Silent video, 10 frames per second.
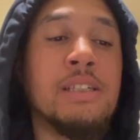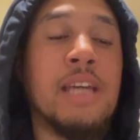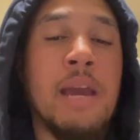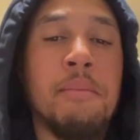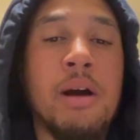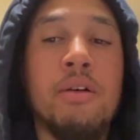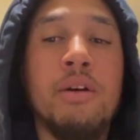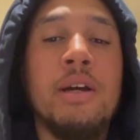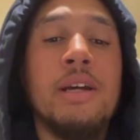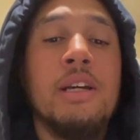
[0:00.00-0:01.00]
He came out,
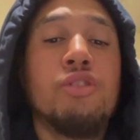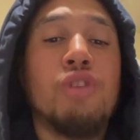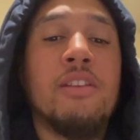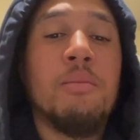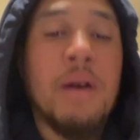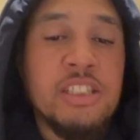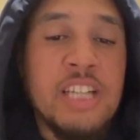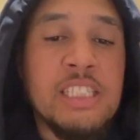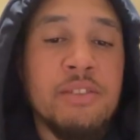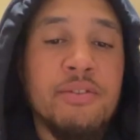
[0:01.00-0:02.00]
drafted by the
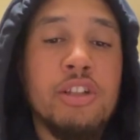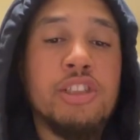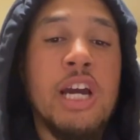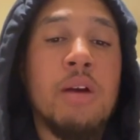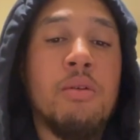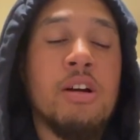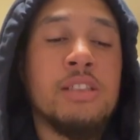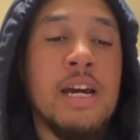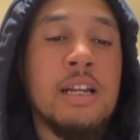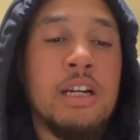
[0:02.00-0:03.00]
Jacksonville Jaguars,
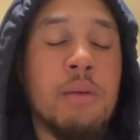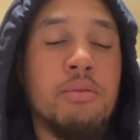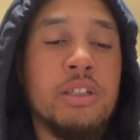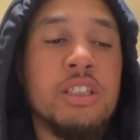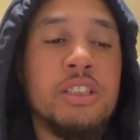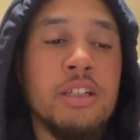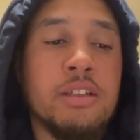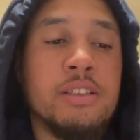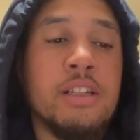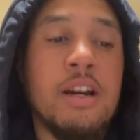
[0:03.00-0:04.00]
had a couple good
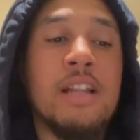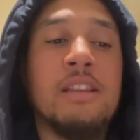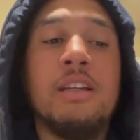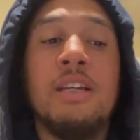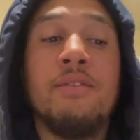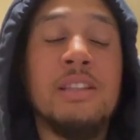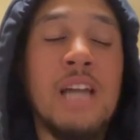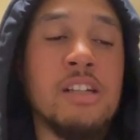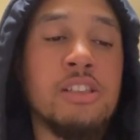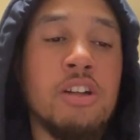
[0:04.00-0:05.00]
years there, had even a
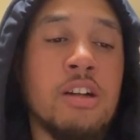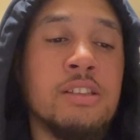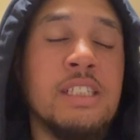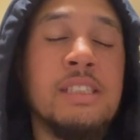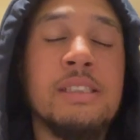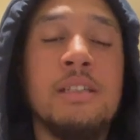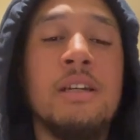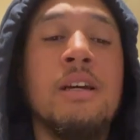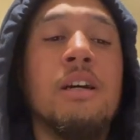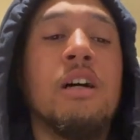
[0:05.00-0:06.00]
1,000-yard season
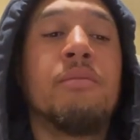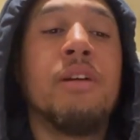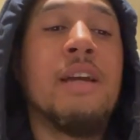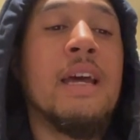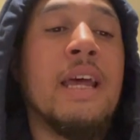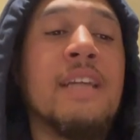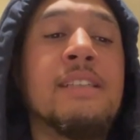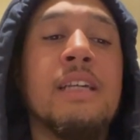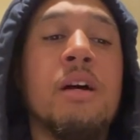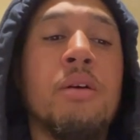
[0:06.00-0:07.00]
there. He had an
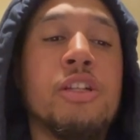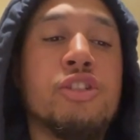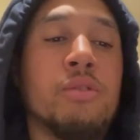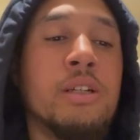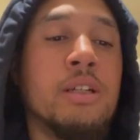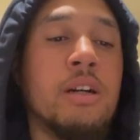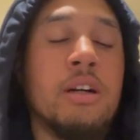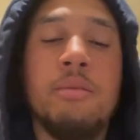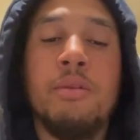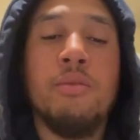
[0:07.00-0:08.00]
ACL injury. He
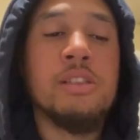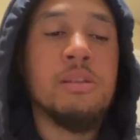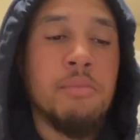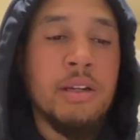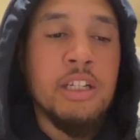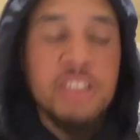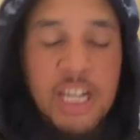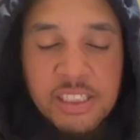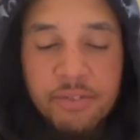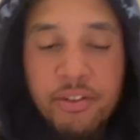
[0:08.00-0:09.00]
wanted some money.
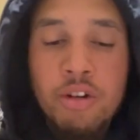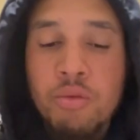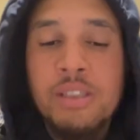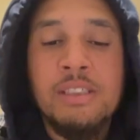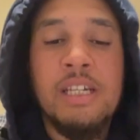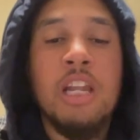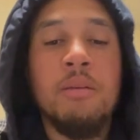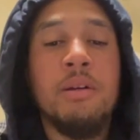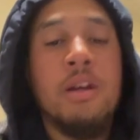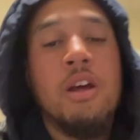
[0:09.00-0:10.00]
Jacksonville wouldn't sign
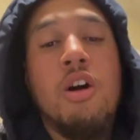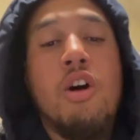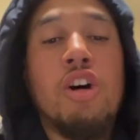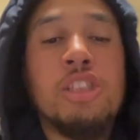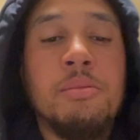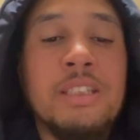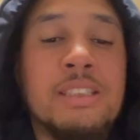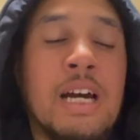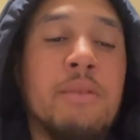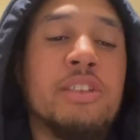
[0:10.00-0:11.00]
him. Ultimately
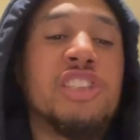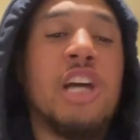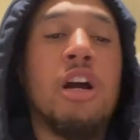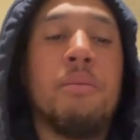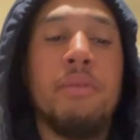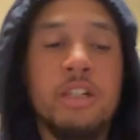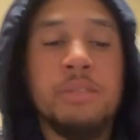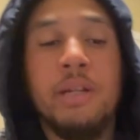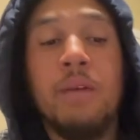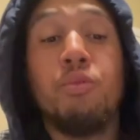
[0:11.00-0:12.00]
signed with the Chicago Bears.
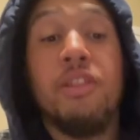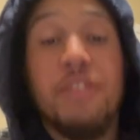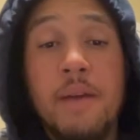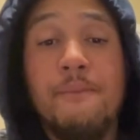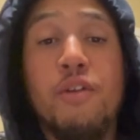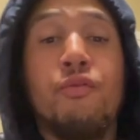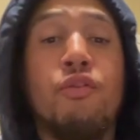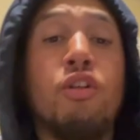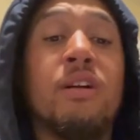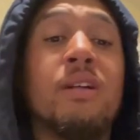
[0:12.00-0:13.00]
Played with them for
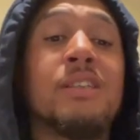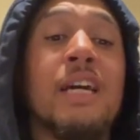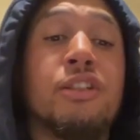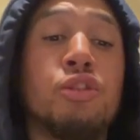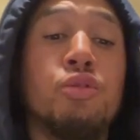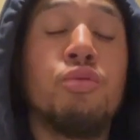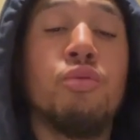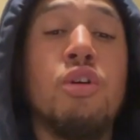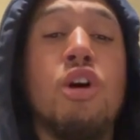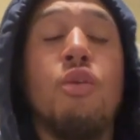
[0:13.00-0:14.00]
4 years, had 2
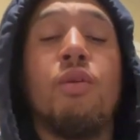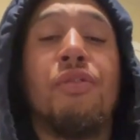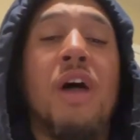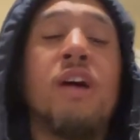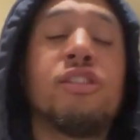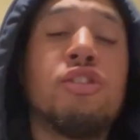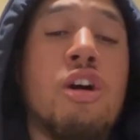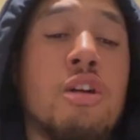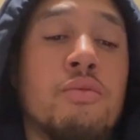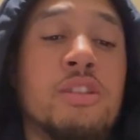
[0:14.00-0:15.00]

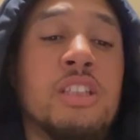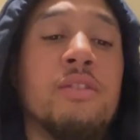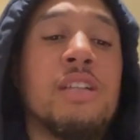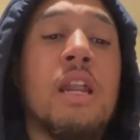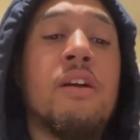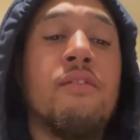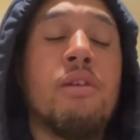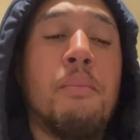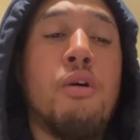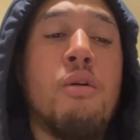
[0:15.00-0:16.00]
1,000-yard receivers, had even
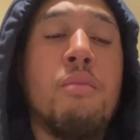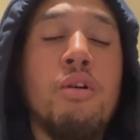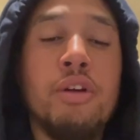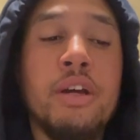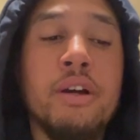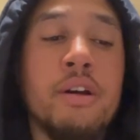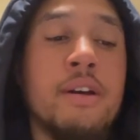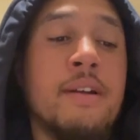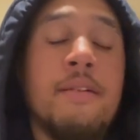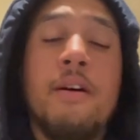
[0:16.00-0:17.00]
a Pro Bowl year.
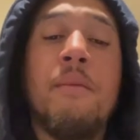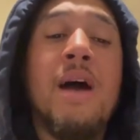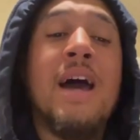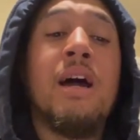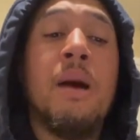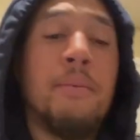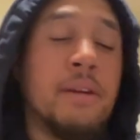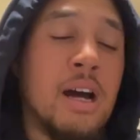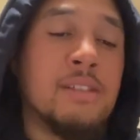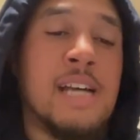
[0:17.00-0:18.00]
Had up and
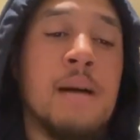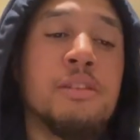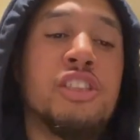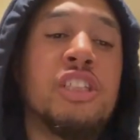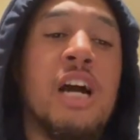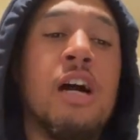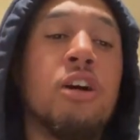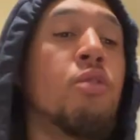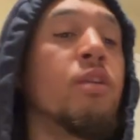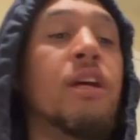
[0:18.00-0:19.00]
down times in
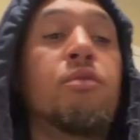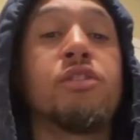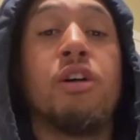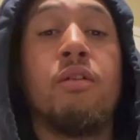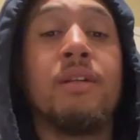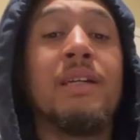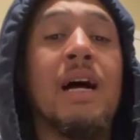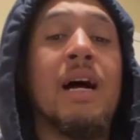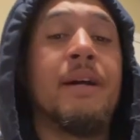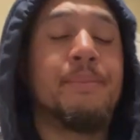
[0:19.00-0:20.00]
Chicago where he was the only
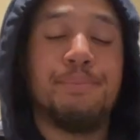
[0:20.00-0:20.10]
guy